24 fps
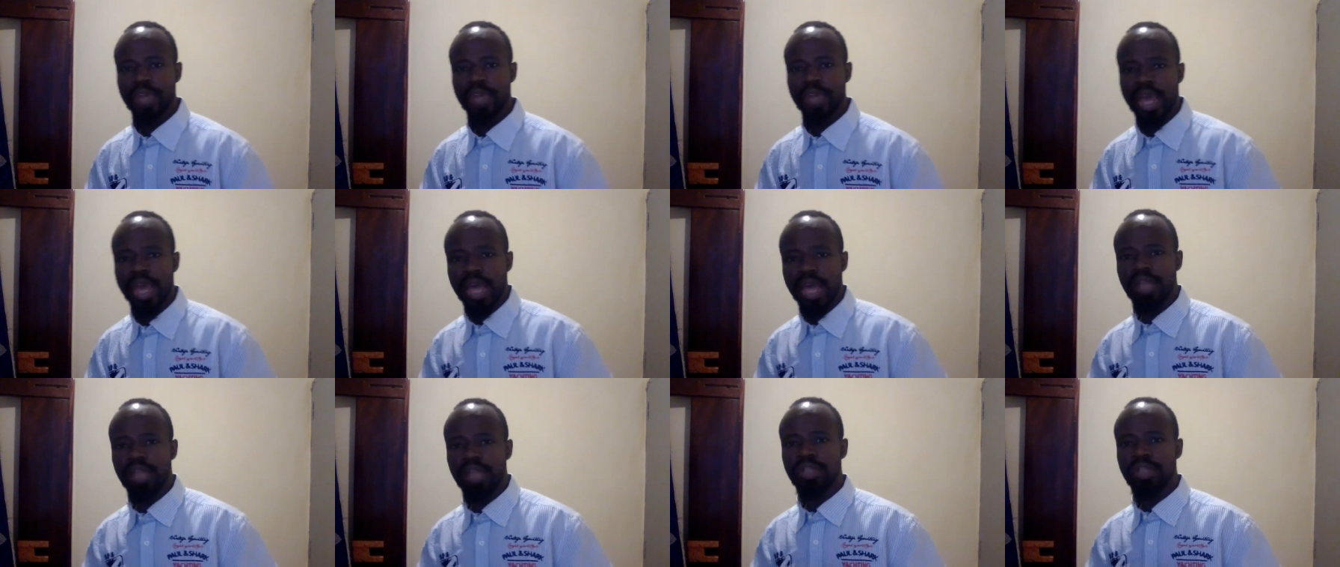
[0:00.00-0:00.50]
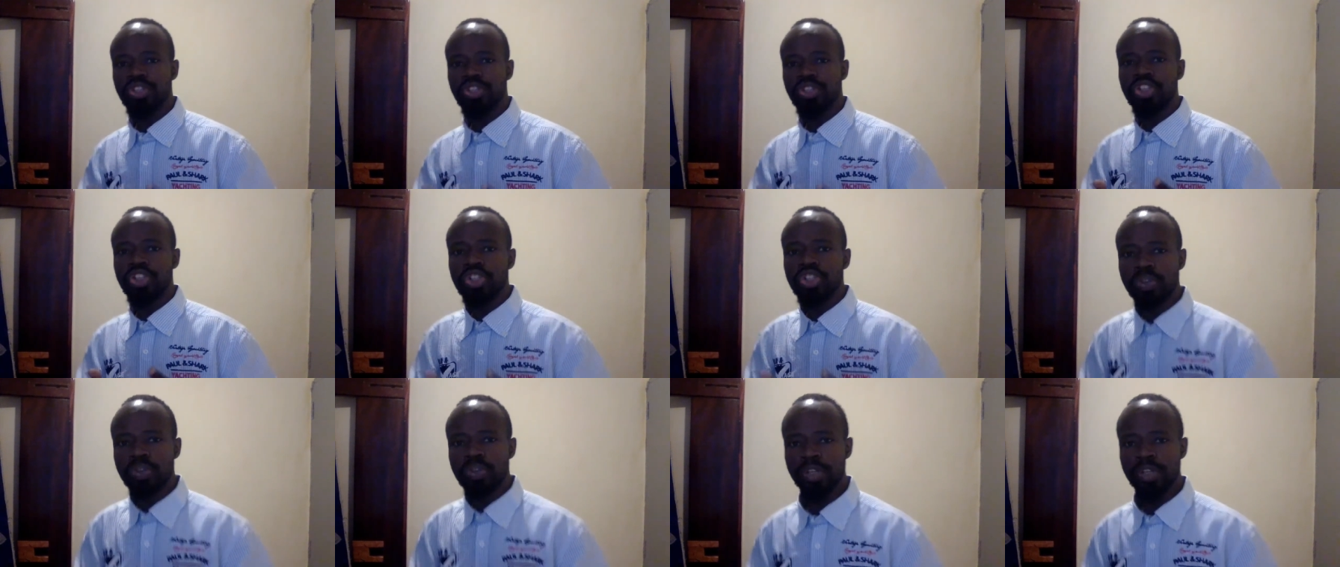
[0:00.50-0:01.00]
and
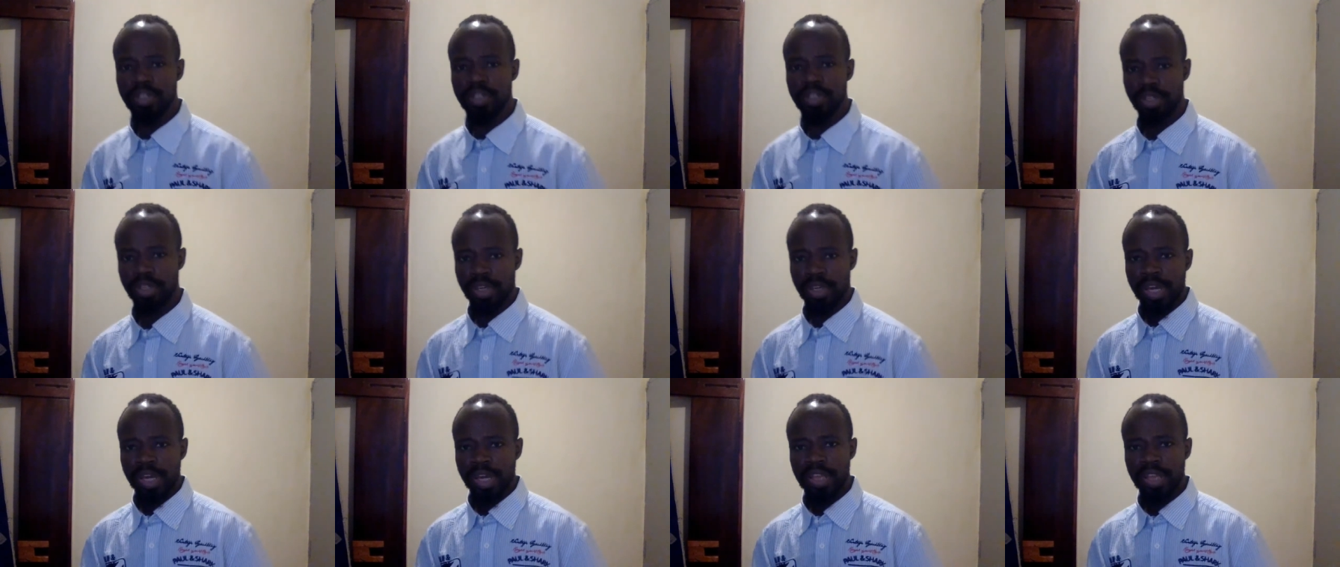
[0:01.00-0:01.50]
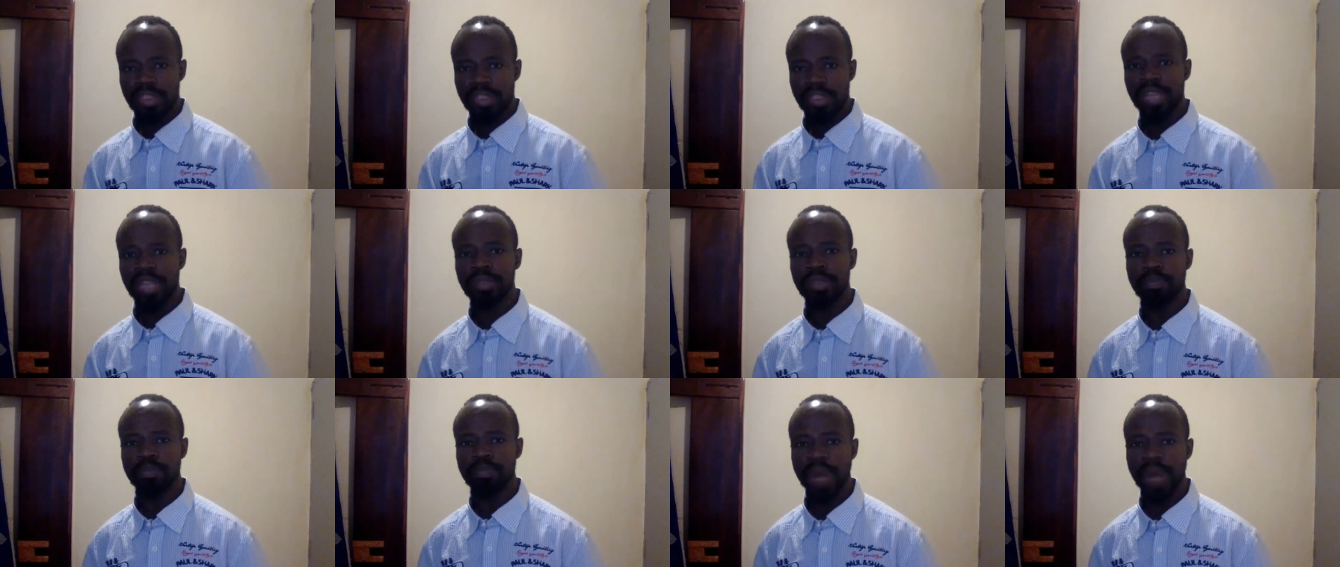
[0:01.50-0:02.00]
unity in
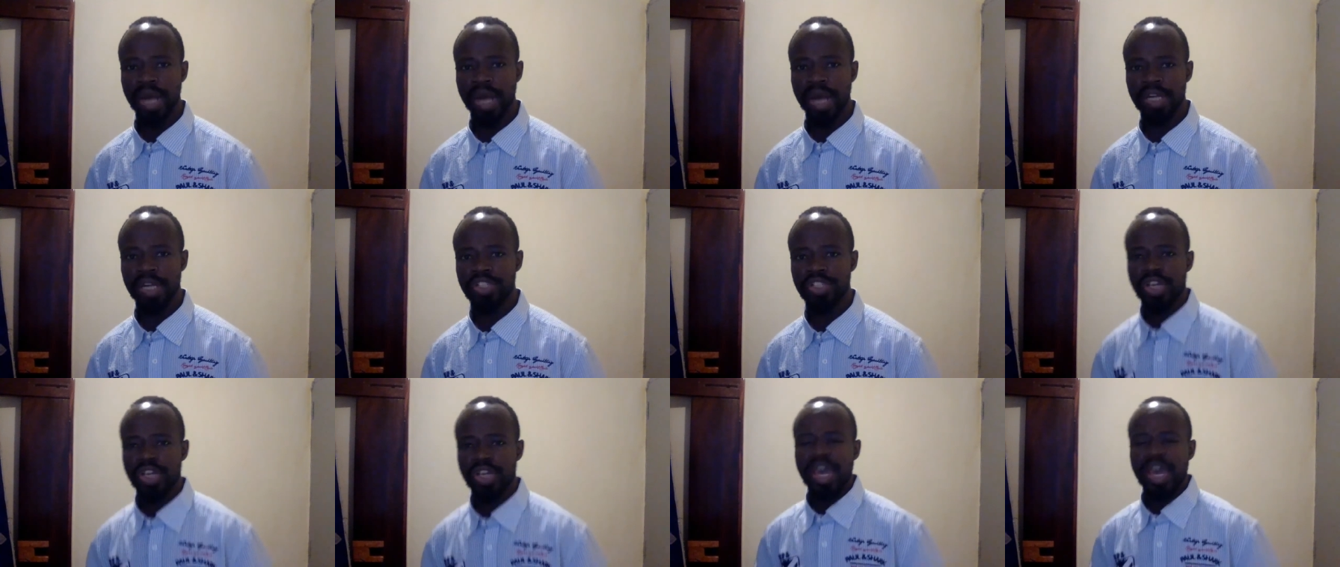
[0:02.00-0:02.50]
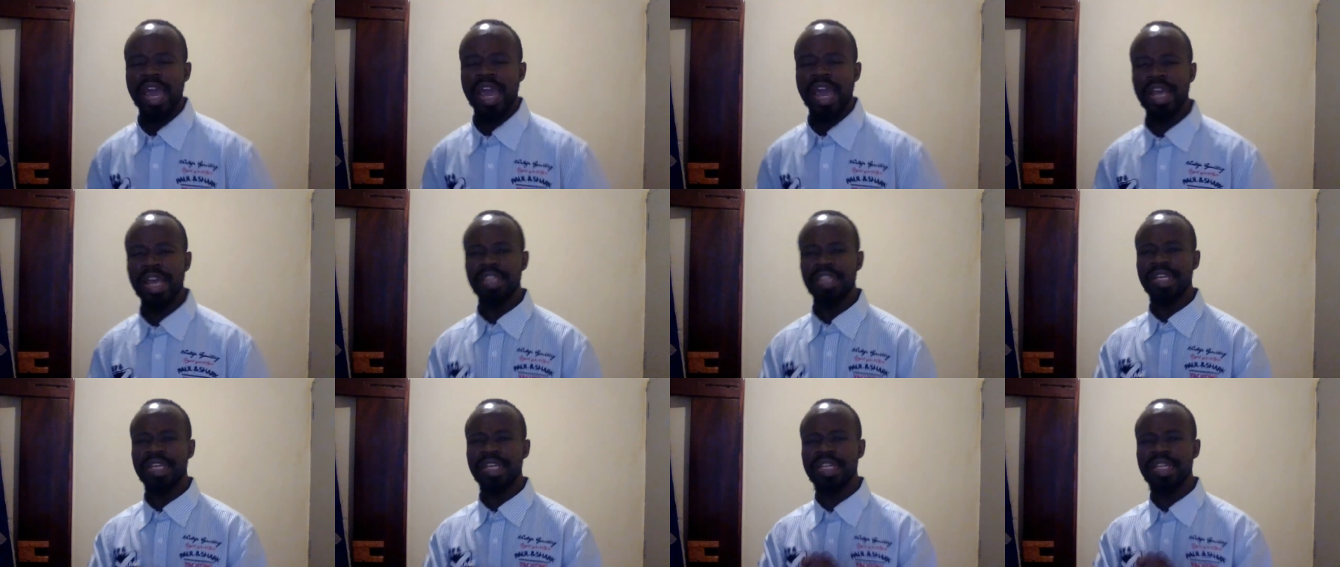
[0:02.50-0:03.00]
that marriage
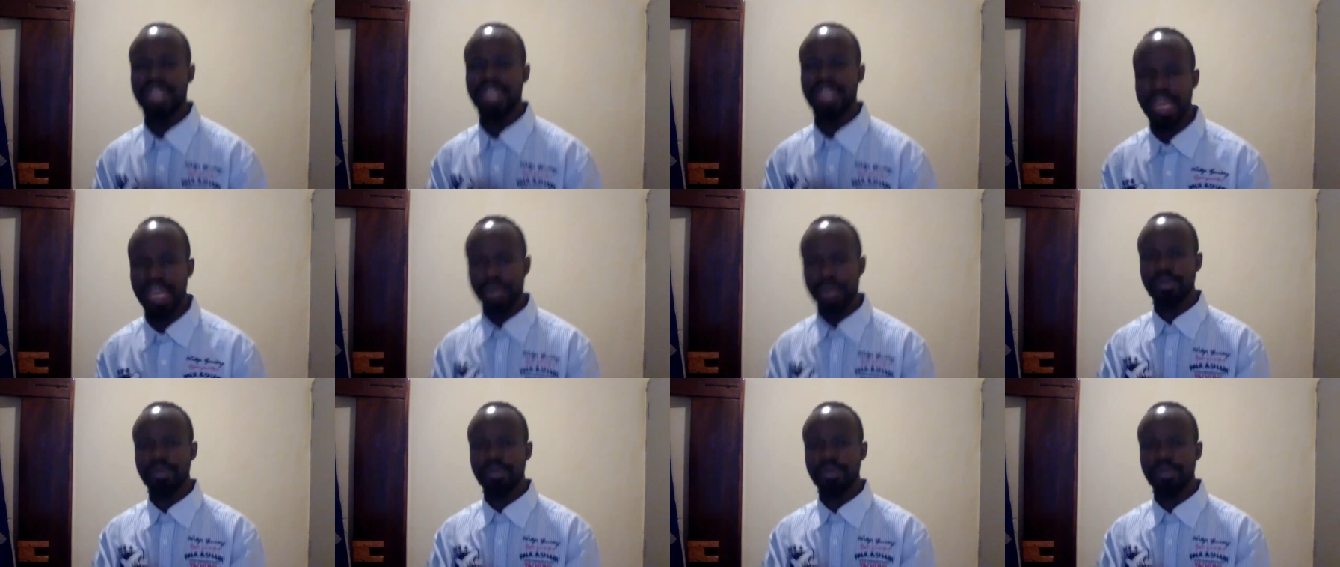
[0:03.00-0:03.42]
in the name